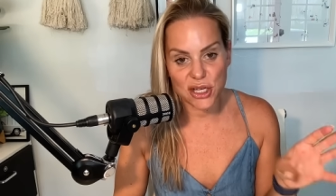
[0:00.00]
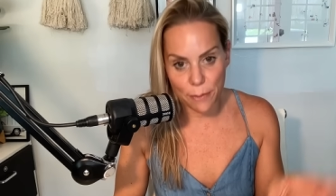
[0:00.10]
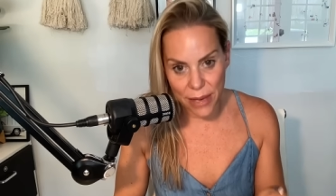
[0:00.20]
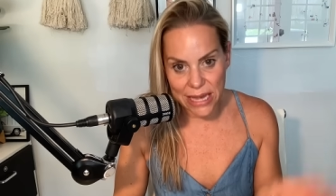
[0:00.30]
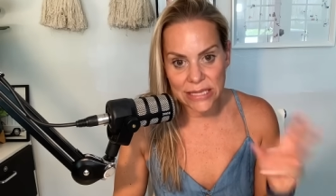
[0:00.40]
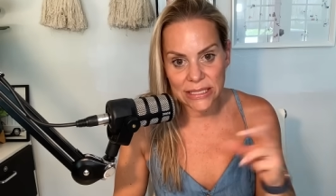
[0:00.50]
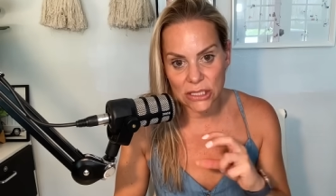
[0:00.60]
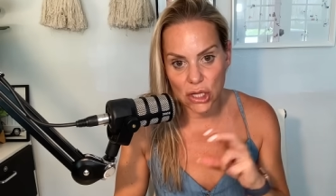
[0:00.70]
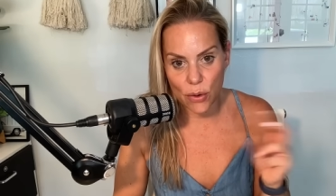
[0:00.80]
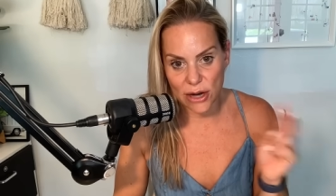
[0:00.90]
based,
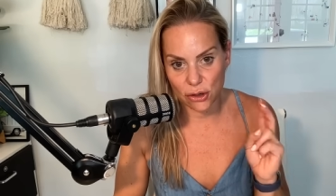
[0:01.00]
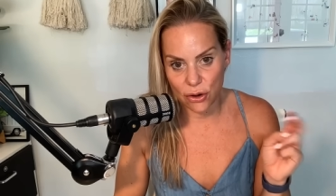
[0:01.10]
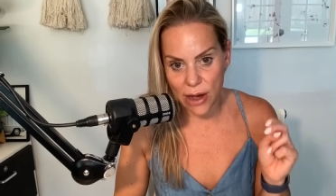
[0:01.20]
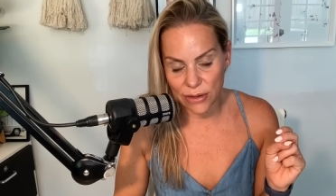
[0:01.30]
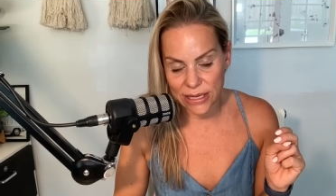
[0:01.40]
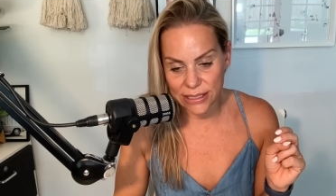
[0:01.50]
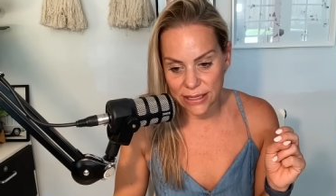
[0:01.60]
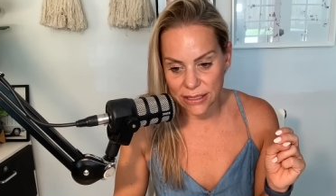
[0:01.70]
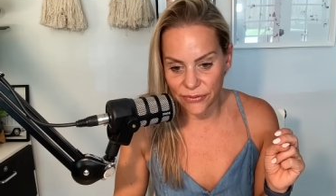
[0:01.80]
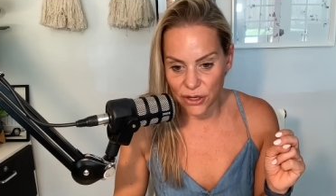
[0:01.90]
so I don't know how easy
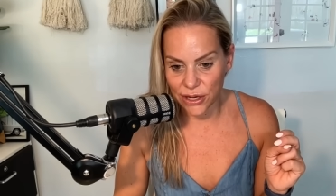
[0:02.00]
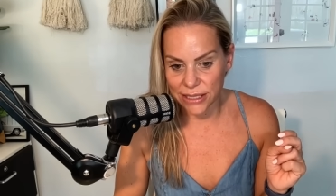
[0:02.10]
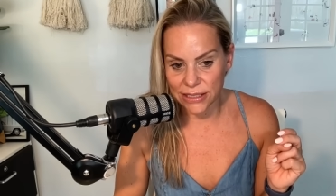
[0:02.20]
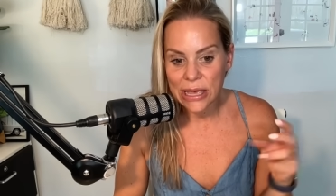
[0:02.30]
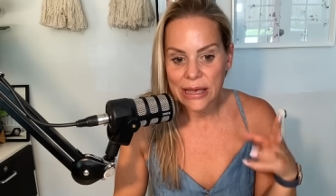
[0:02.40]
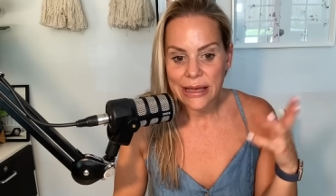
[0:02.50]
it is for you guys.